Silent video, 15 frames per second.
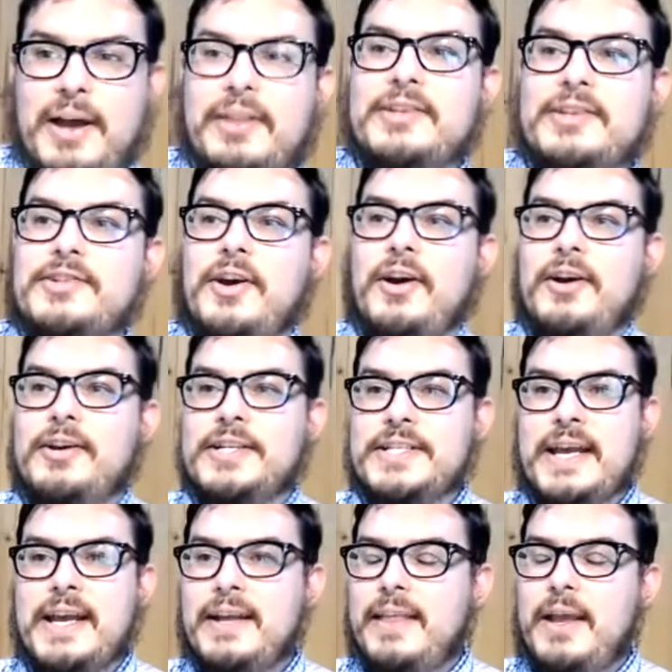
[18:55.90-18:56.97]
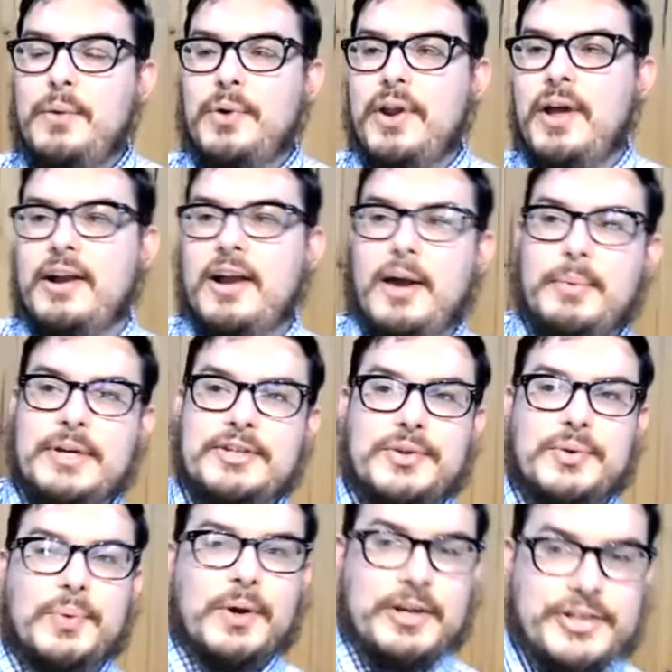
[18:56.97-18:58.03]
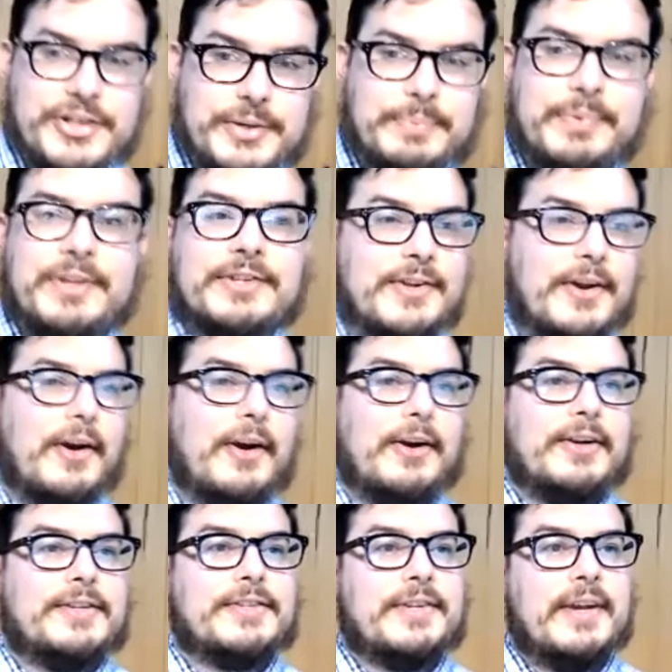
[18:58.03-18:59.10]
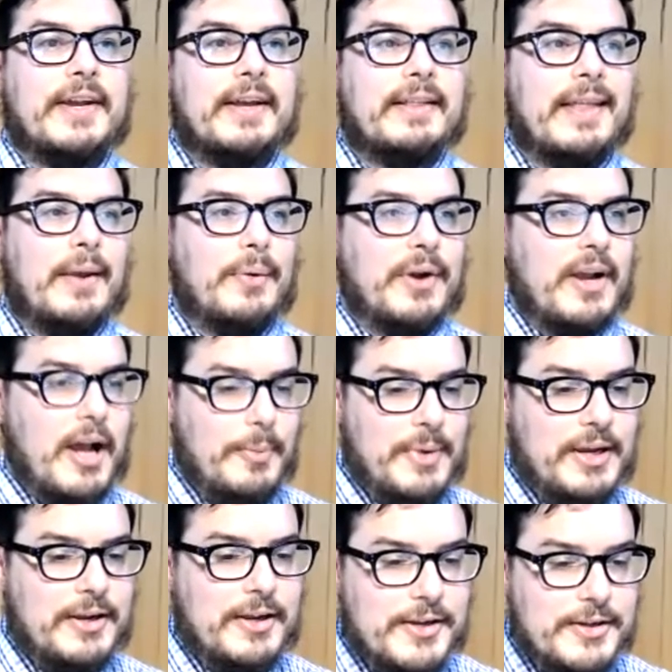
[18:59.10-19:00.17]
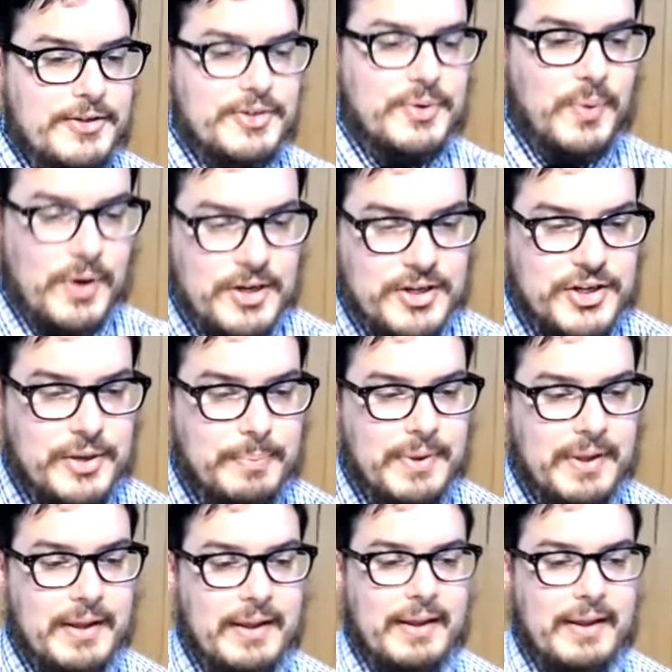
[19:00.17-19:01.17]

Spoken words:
by the stars, they were not coming to worship the stars. They were coming to worship